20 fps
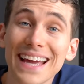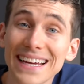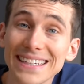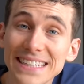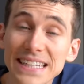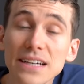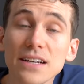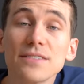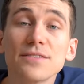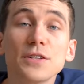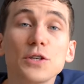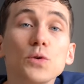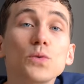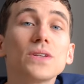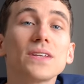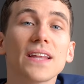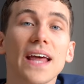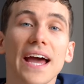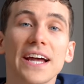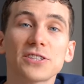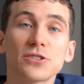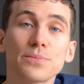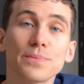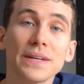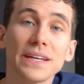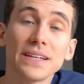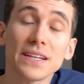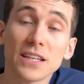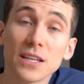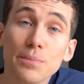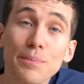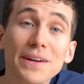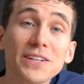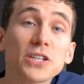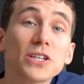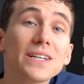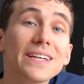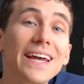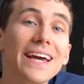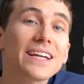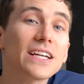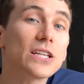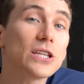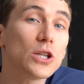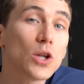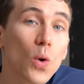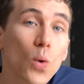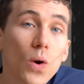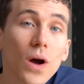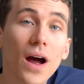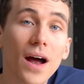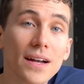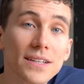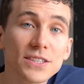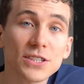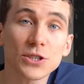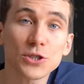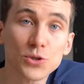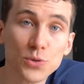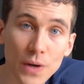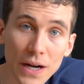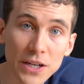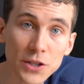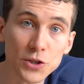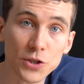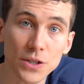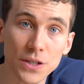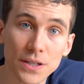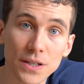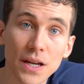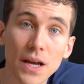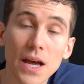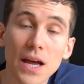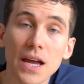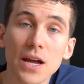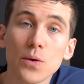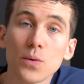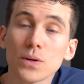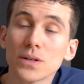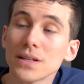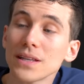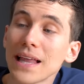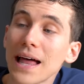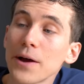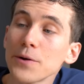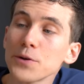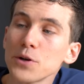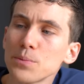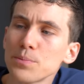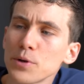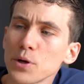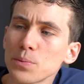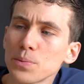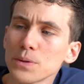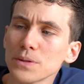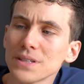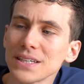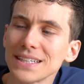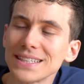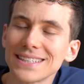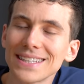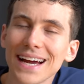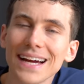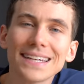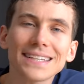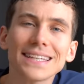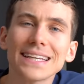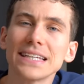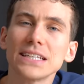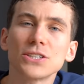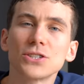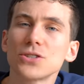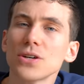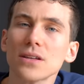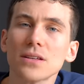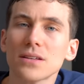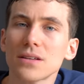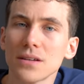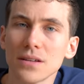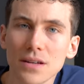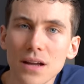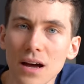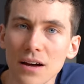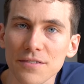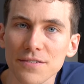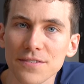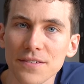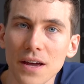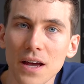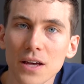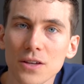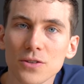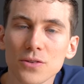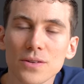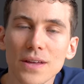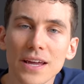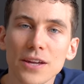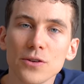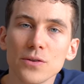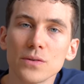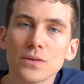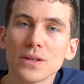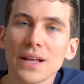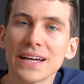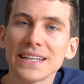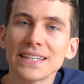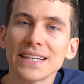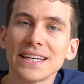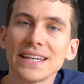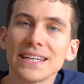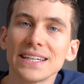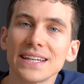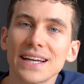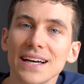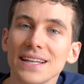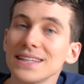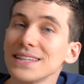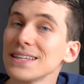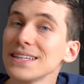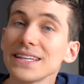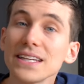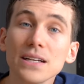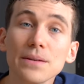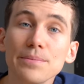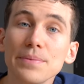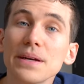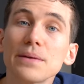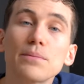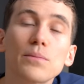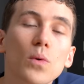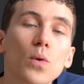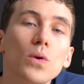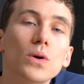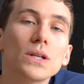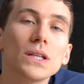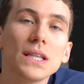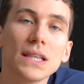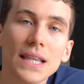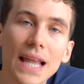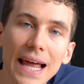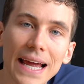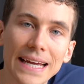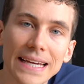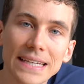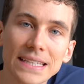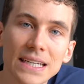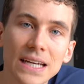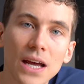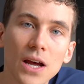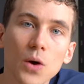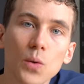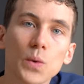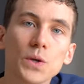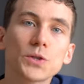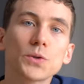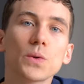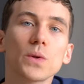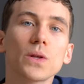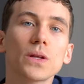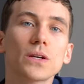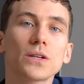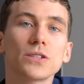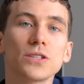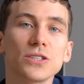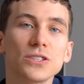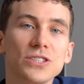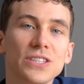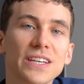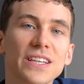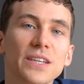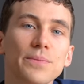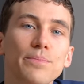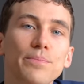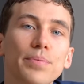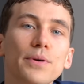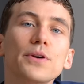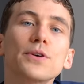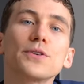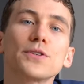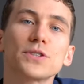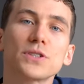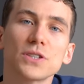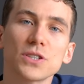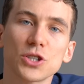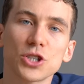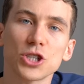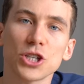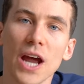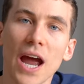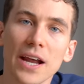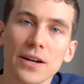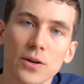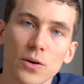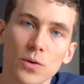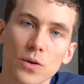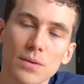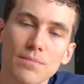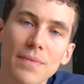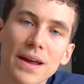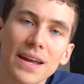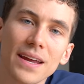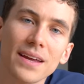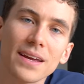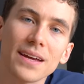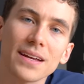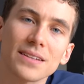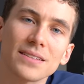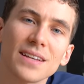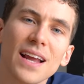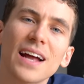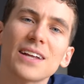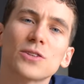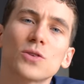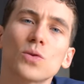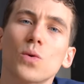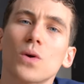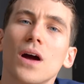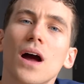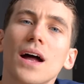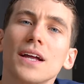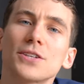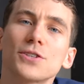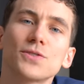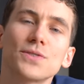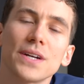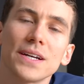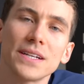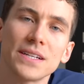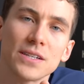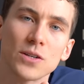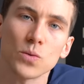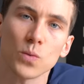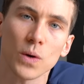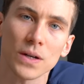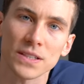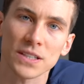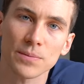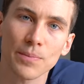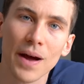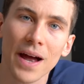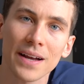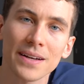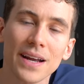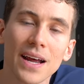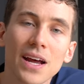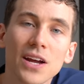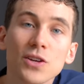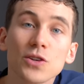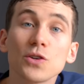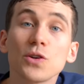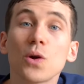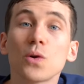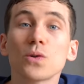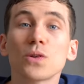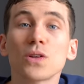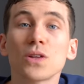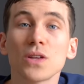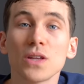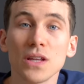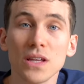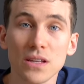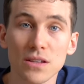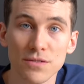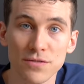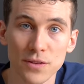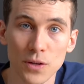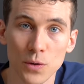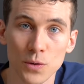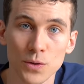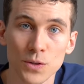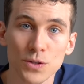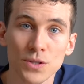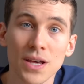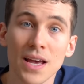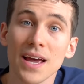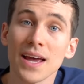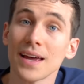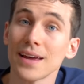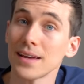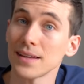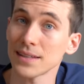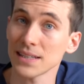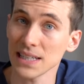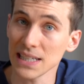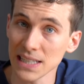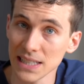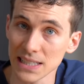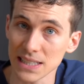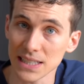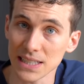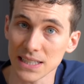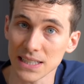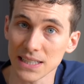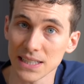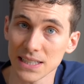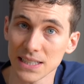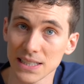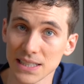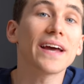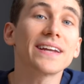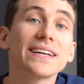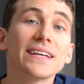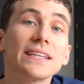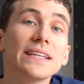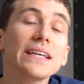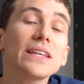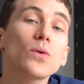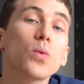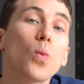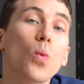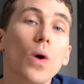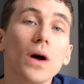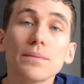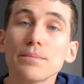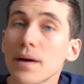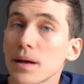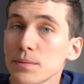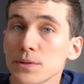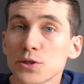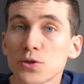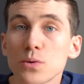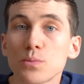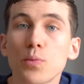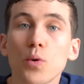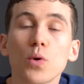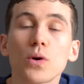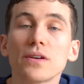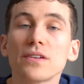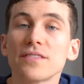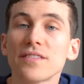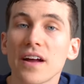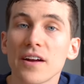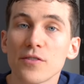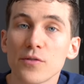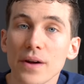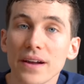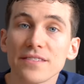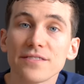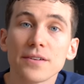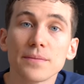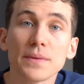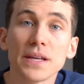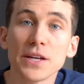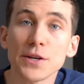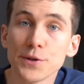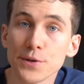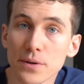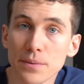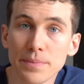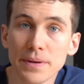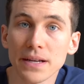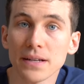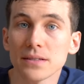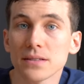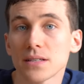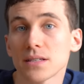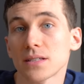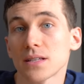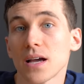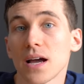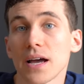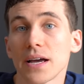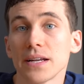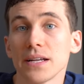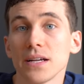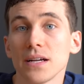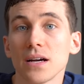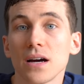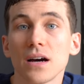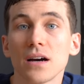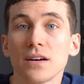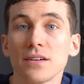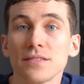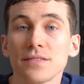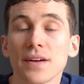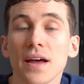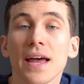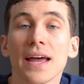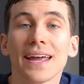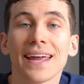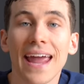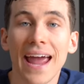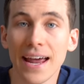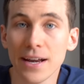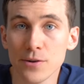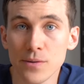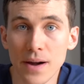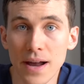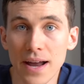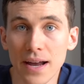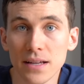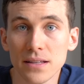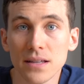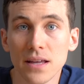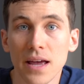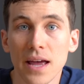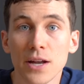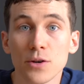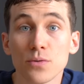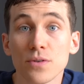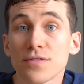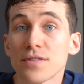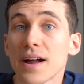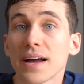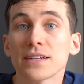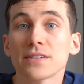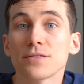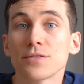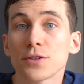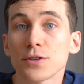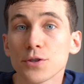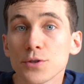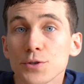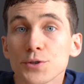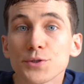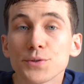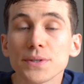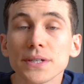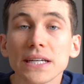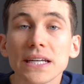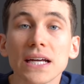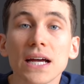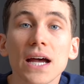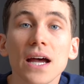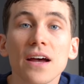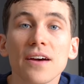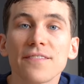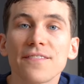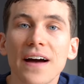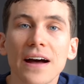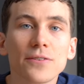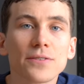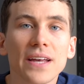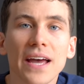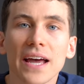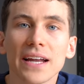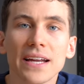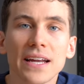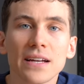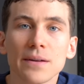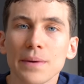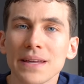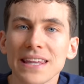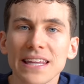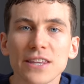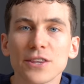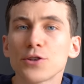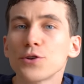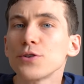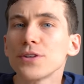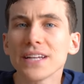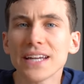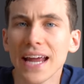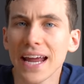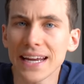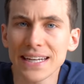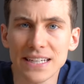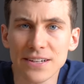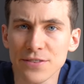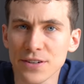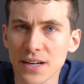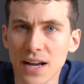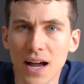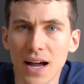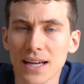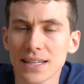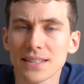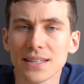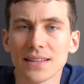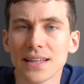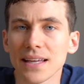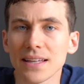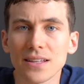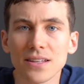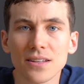the idea of using the atropine, especially at a low concentration, it would allow your pupil to dilate just enough so that you let in a little bit more light, which will disperse the shadow and making it not so concentrated into one spot so you don't see the floaters as easily and at least one published report that I read from the European Society of Cataracts and Refractive Surgery found that in, I think, 38 different eyes that they